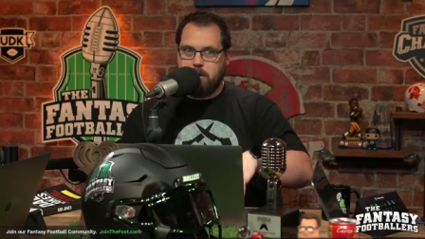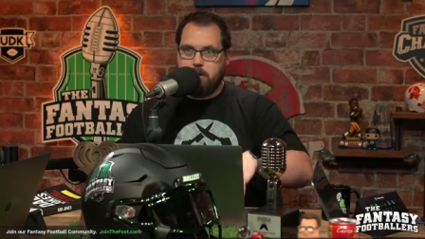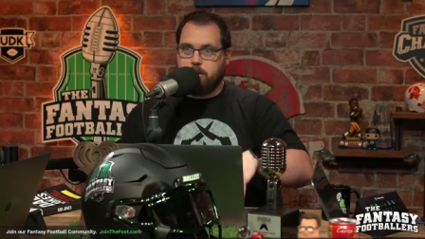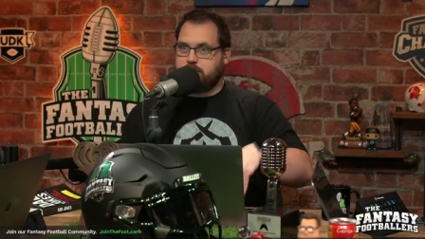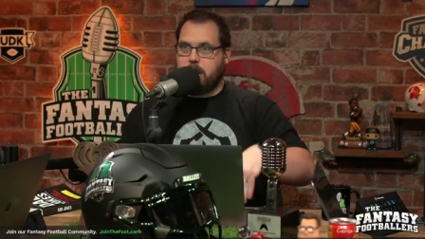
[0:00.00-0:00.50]

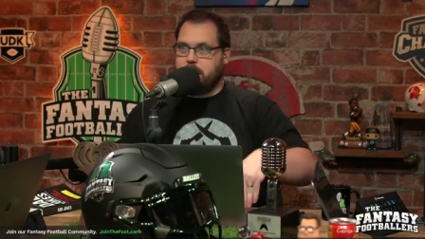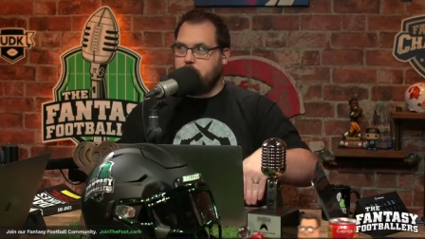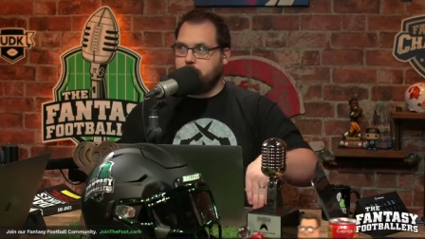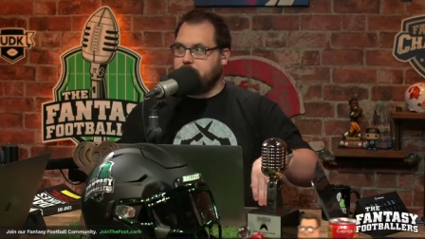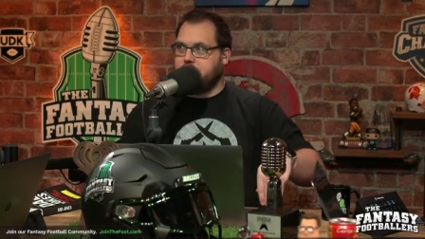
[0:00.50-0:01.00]
which I
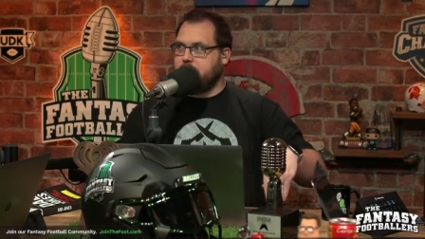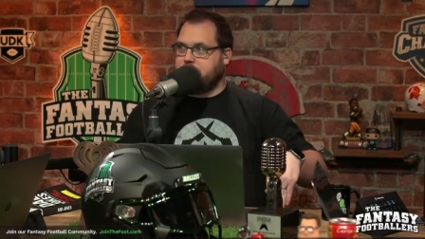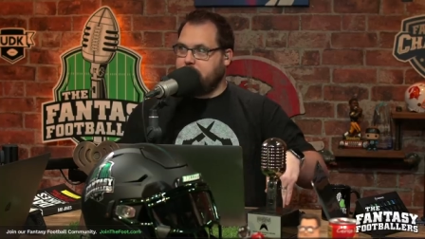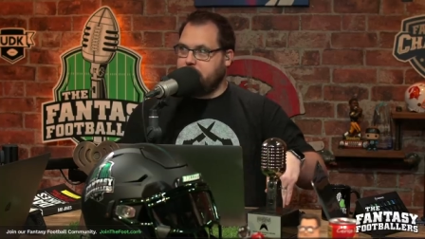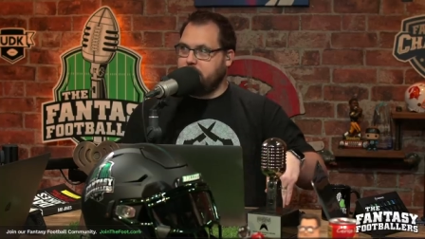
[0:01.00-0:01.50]
don't think I
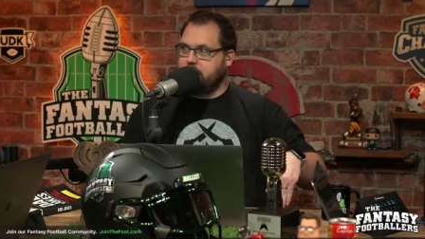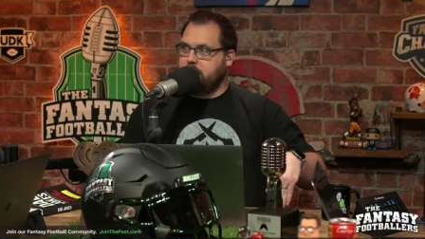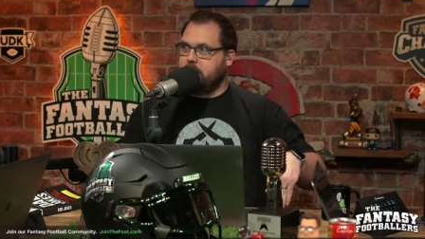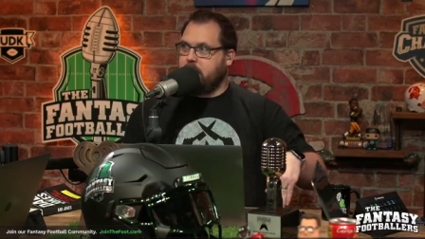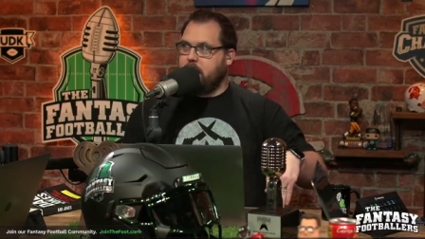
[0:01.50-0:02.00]
can
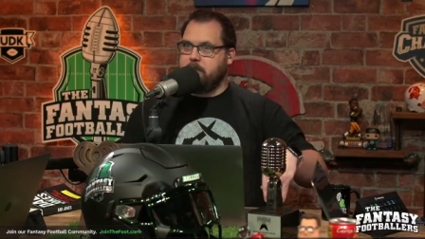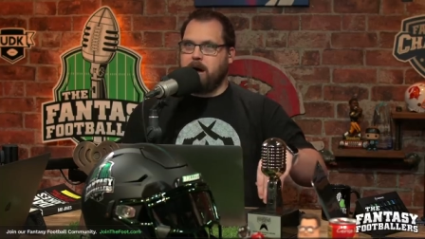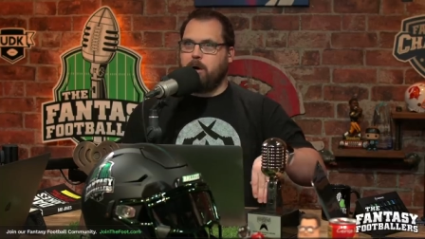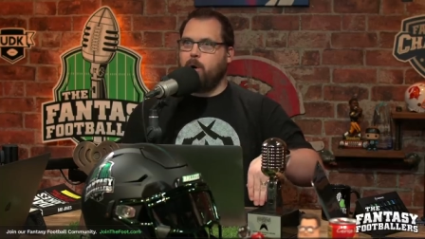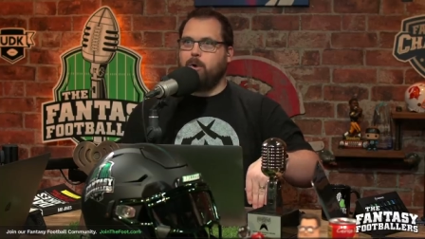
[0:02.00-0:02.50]
I'm
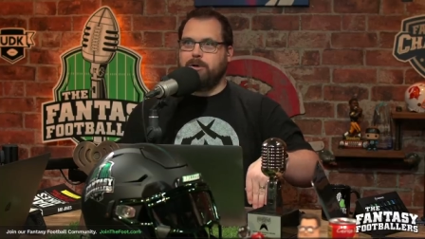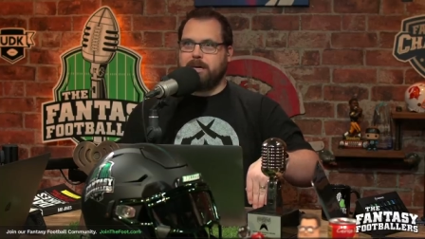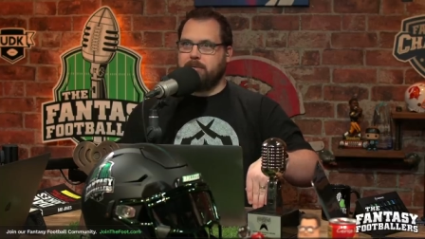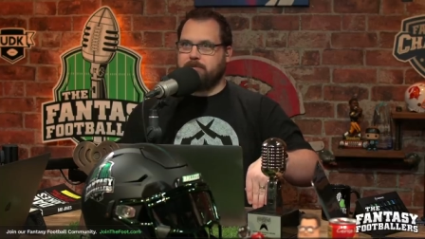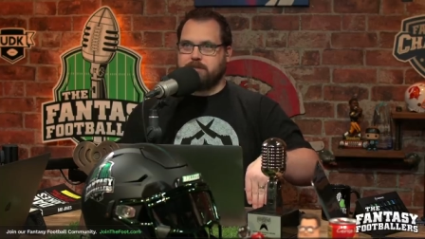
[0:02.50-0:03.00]
not
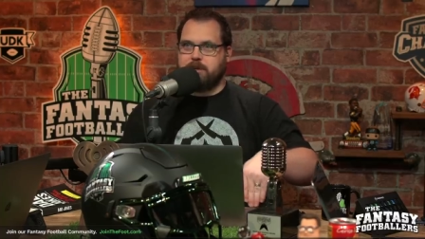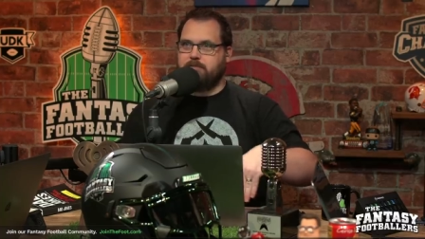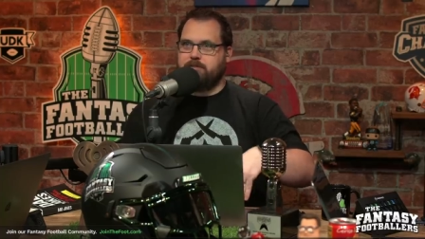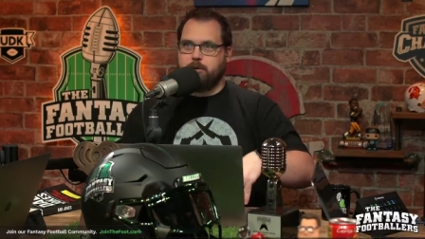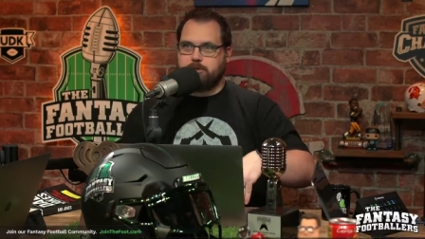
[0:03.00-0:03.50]
holding him for
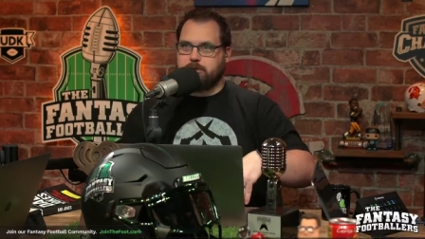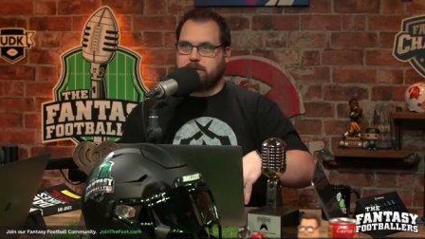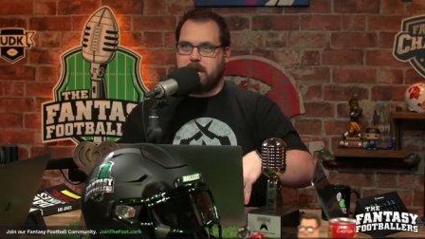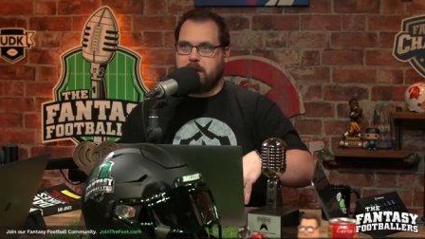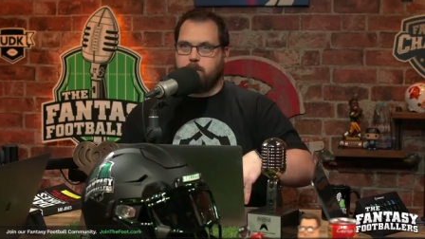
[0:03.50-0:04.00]
some future
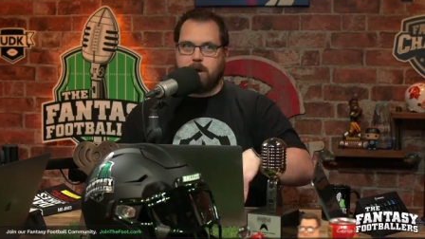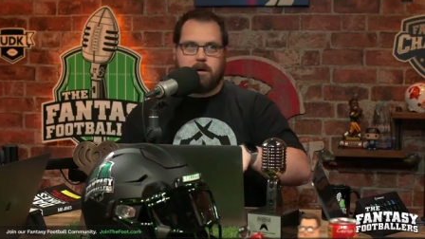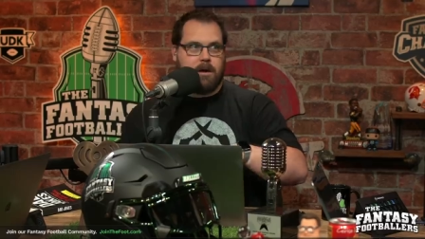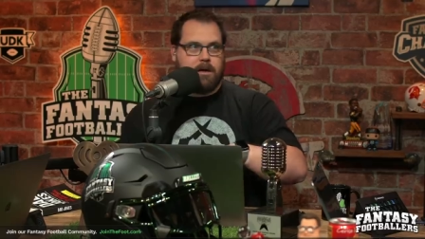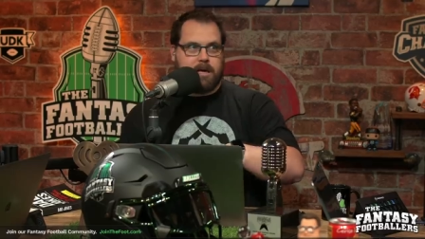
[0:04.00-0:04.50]
day
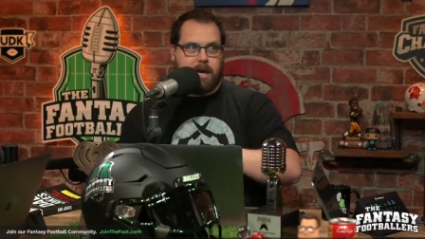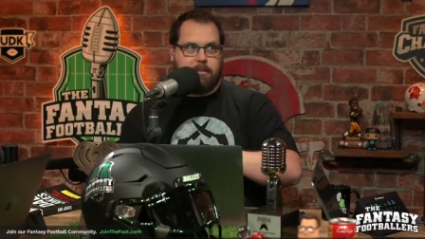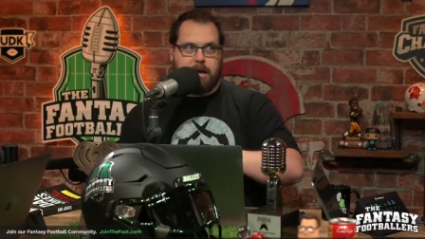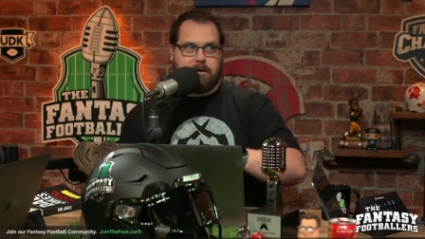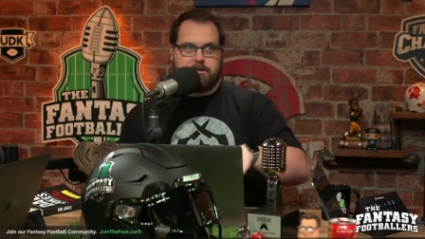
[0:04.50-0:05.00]
where
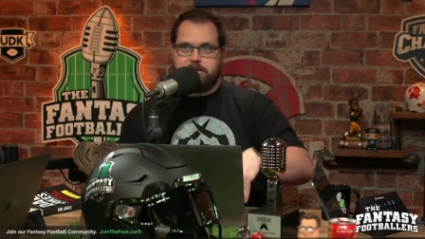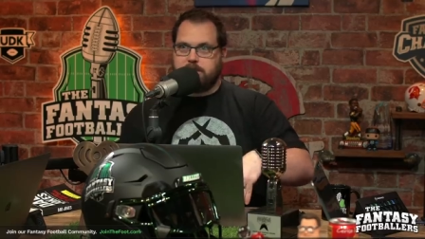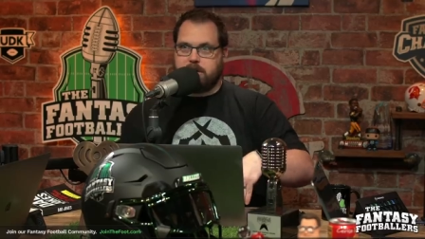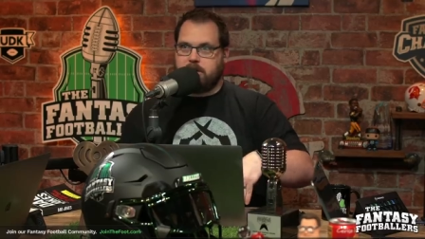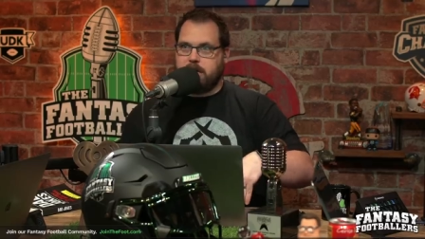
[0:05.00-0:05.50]
Cam Akers and
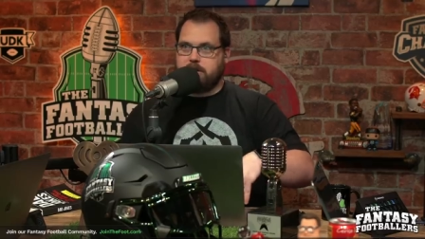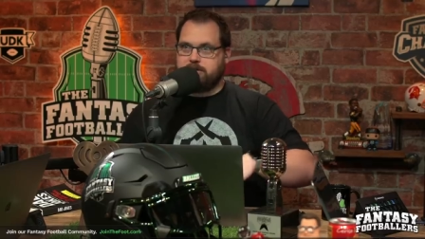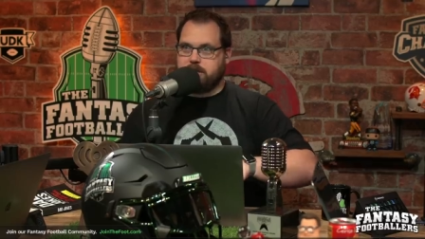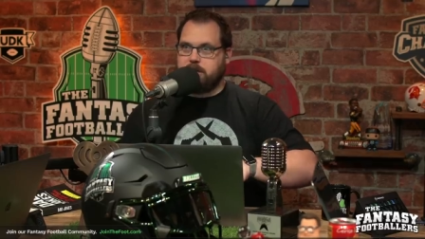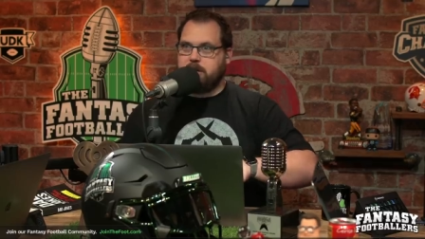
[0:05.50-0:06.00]
Darrell
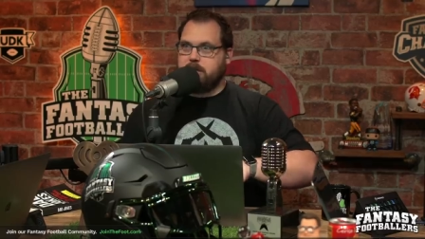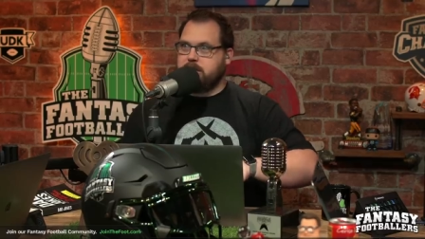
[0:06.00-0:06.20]
Henderson